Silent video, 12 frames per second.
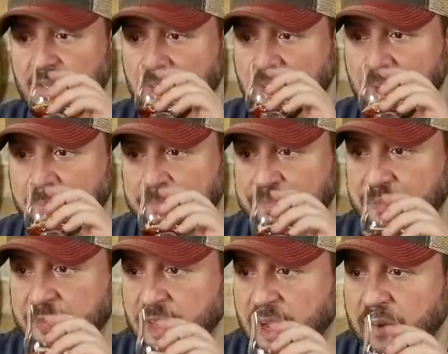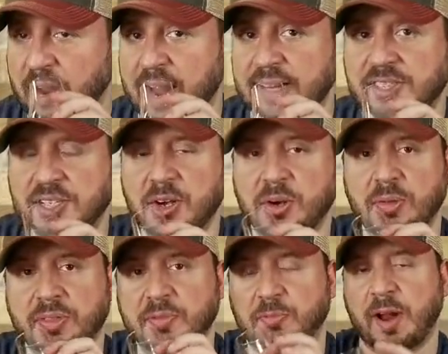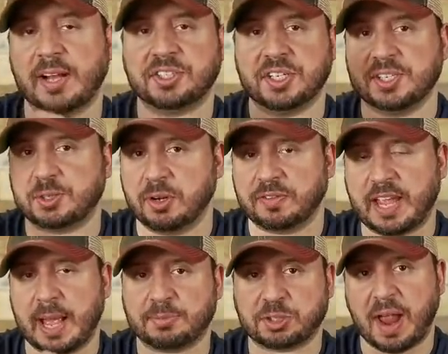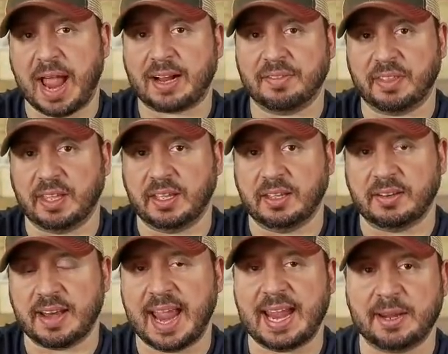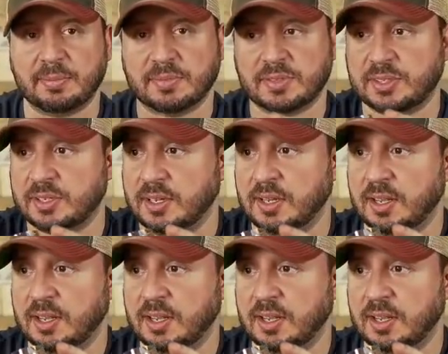Um, all right. So the wrenches who have kept track of the names,